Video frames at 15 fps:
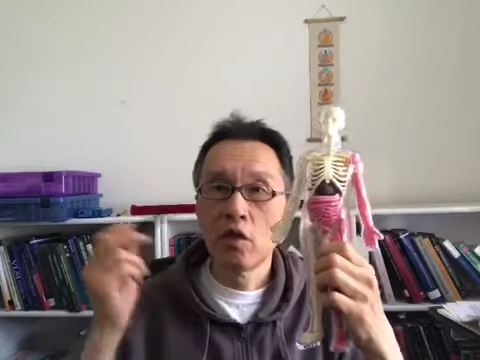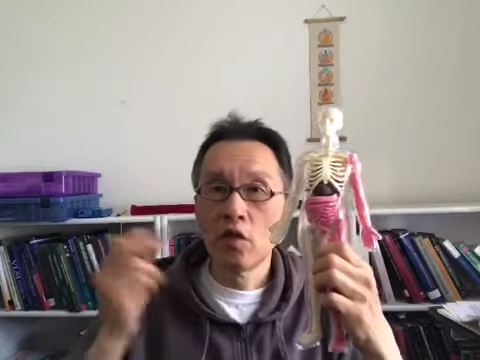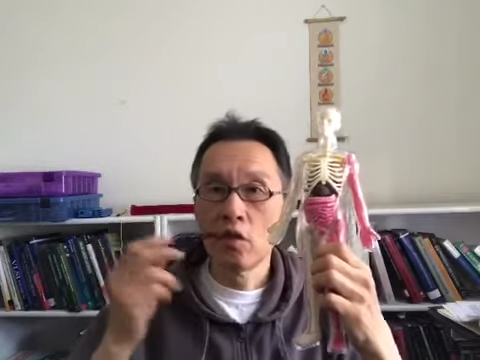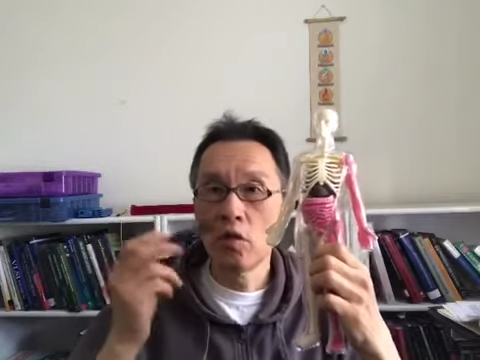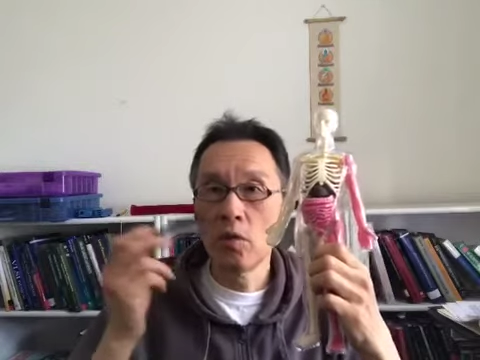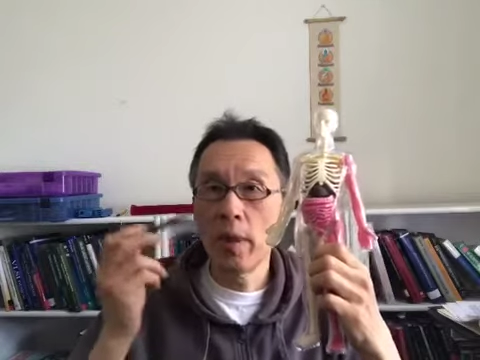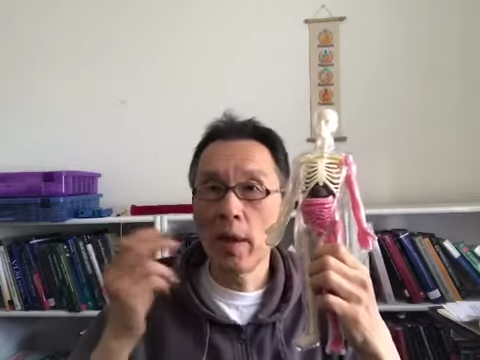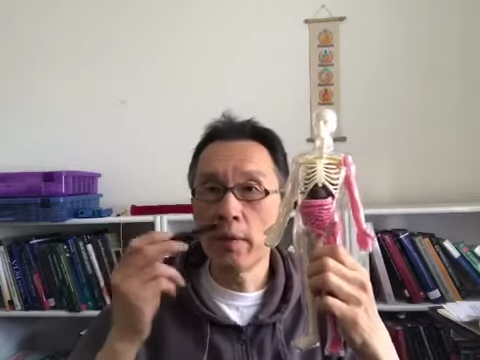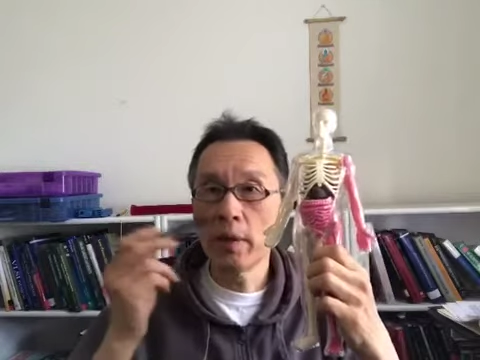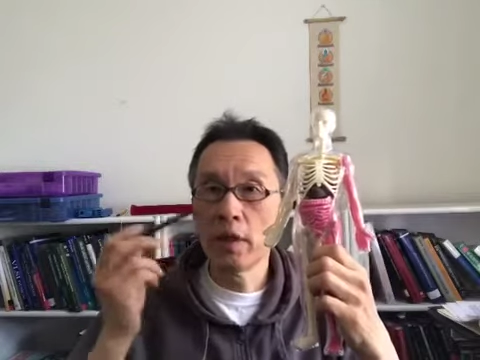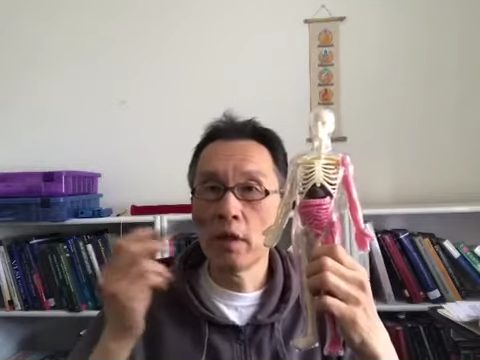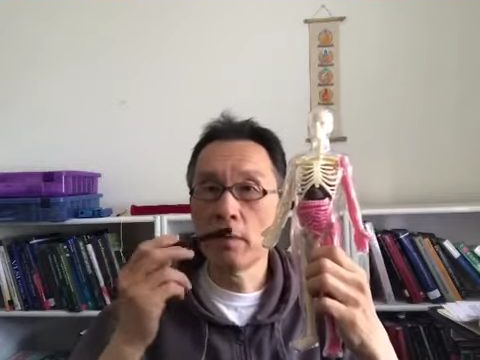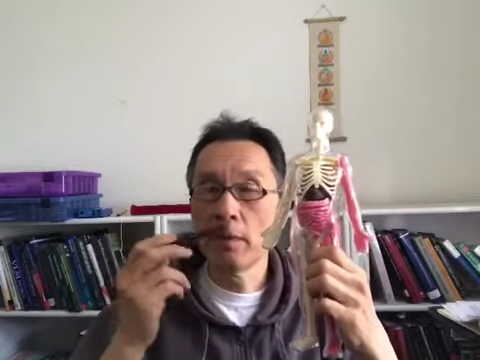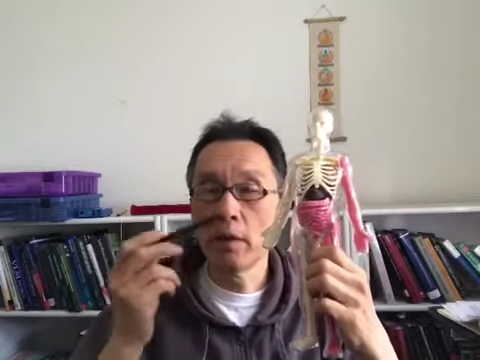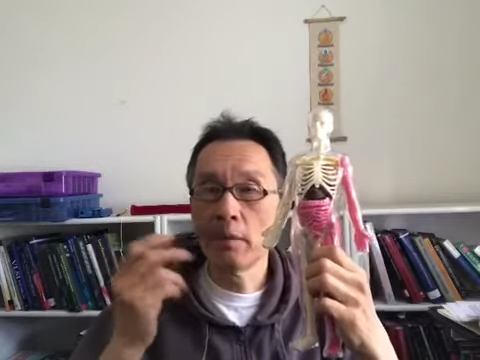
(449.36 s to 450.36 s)
you better
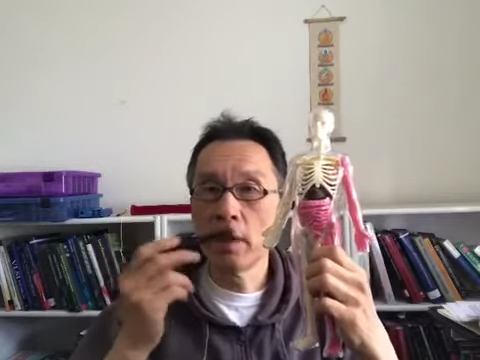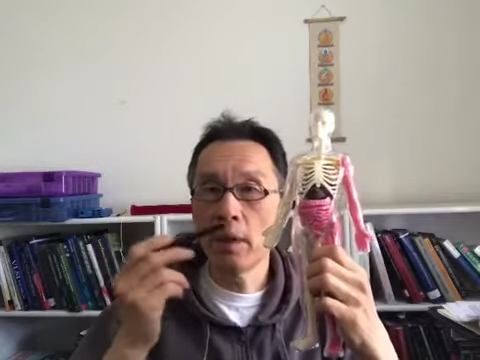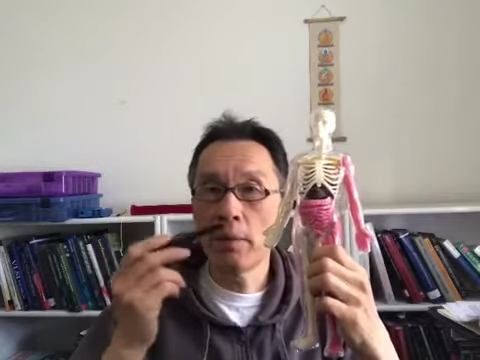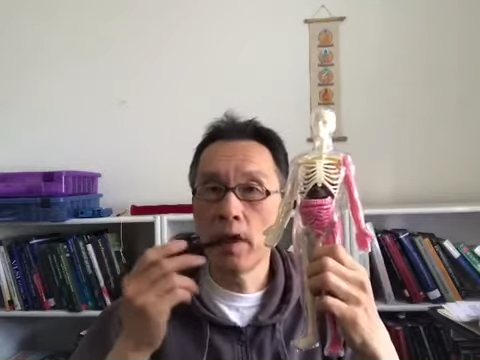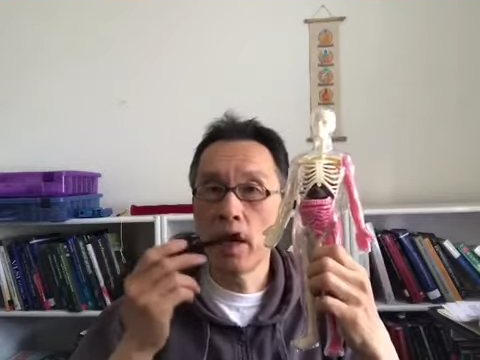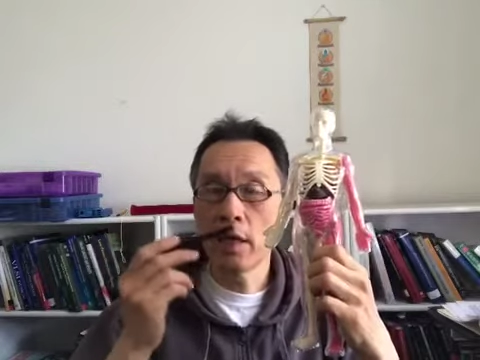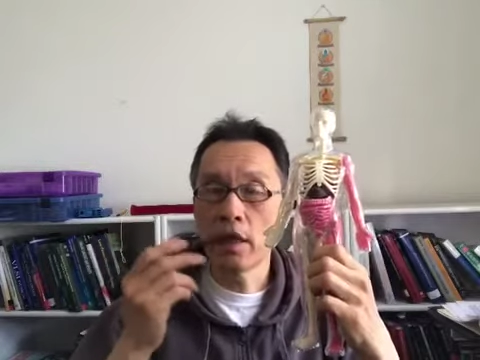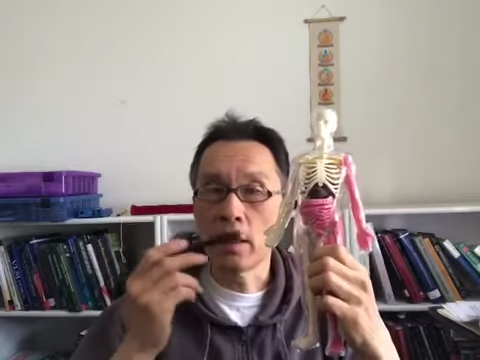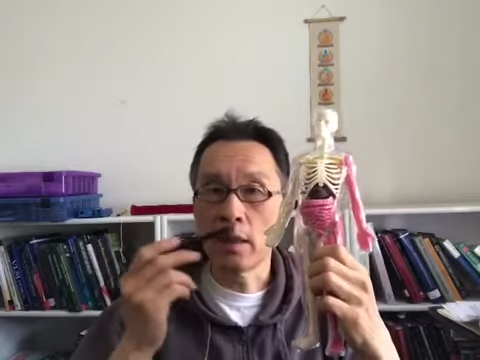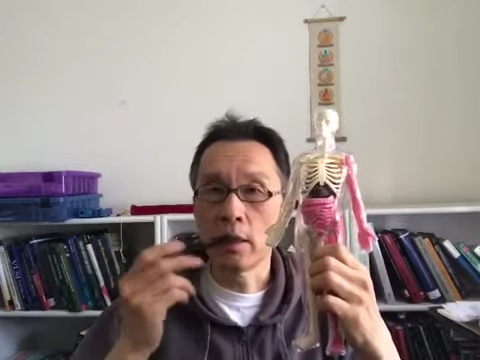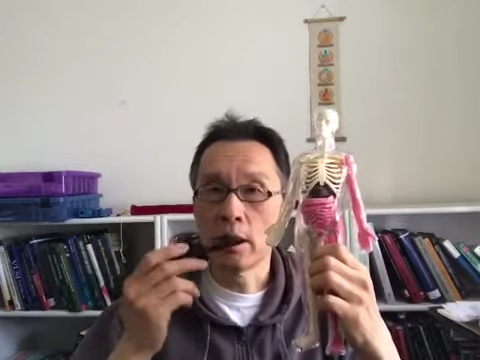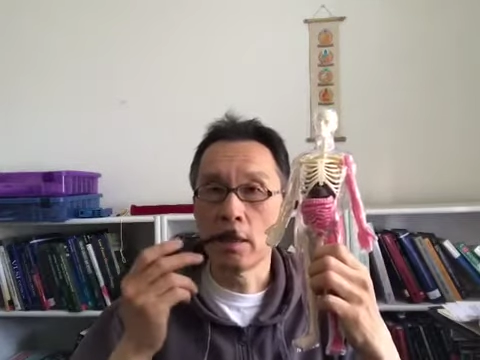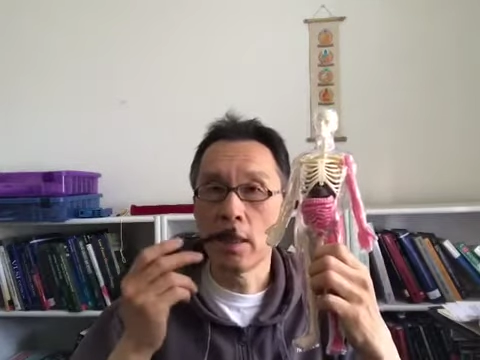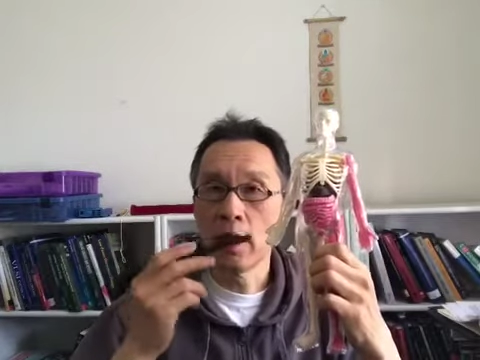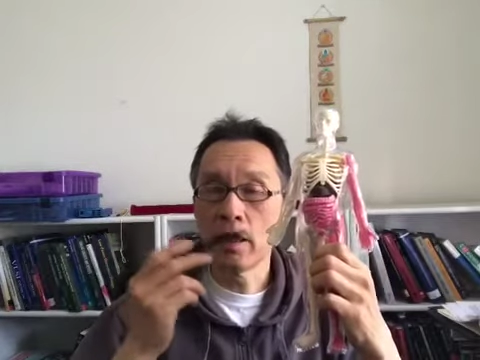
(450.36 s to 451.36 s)
develop that body,
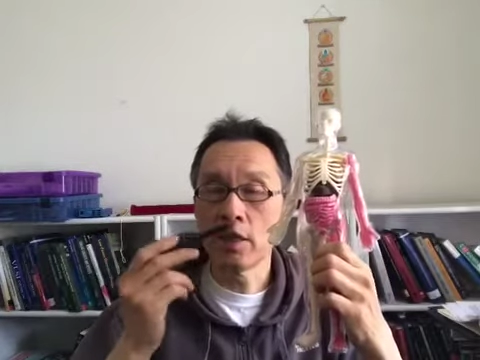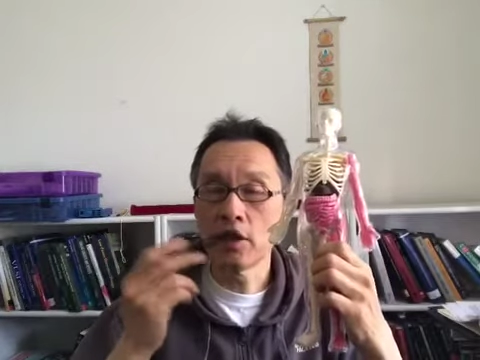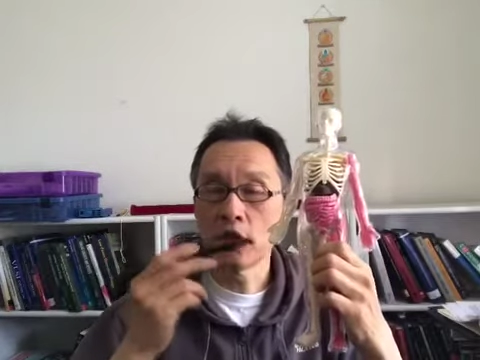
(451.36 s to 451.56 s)
get it